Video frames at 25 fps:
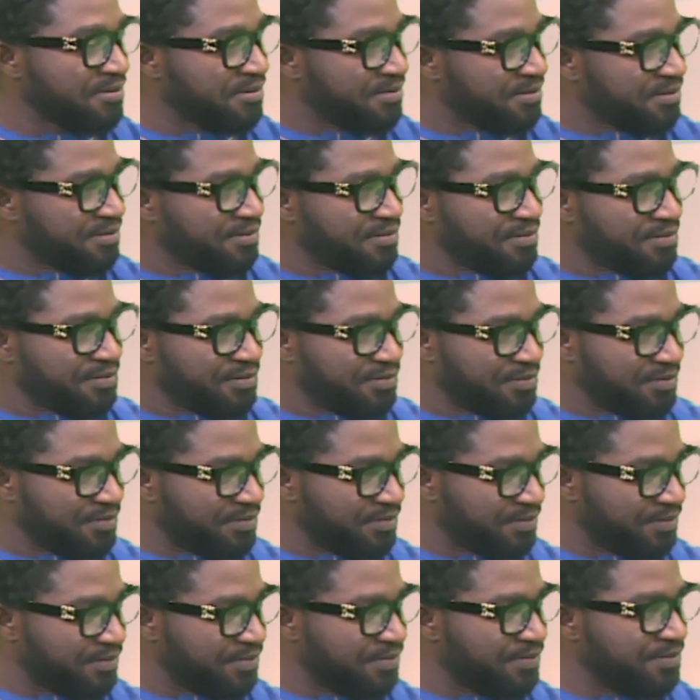Good
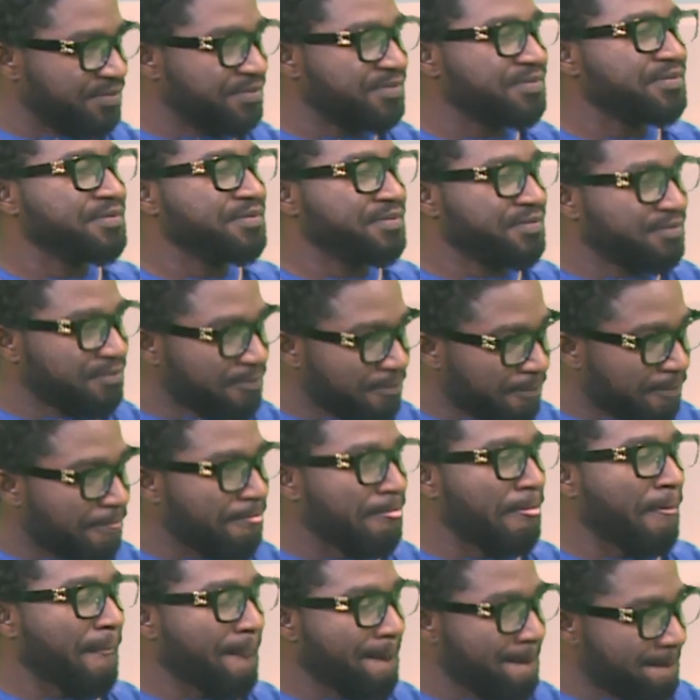mood, biggest song right now.
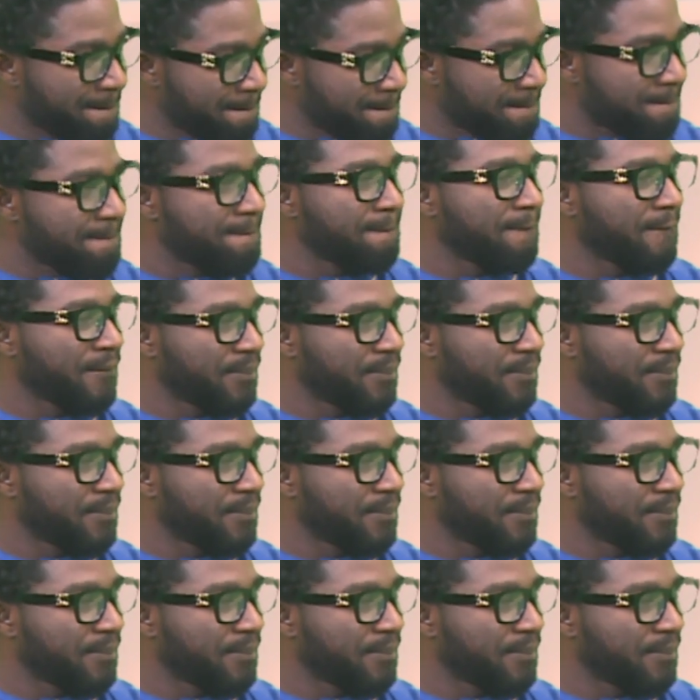We're grateful.